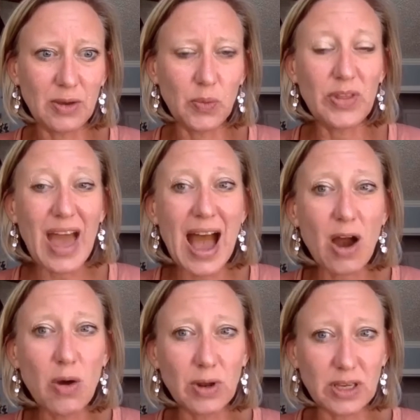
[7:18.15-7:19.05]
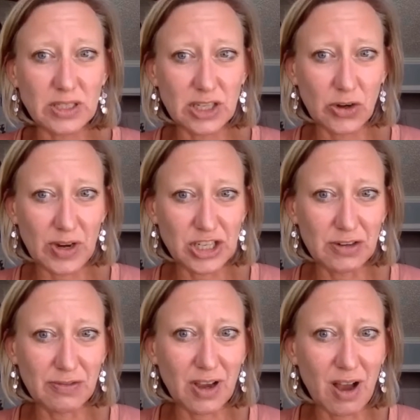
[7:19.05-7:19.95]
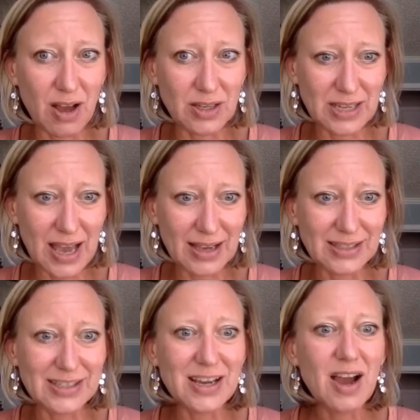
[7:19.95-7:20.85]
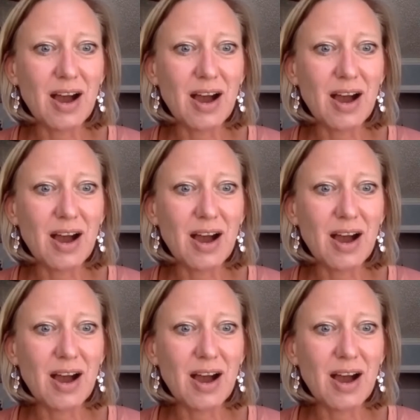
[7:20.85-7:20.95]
without consideration of the context,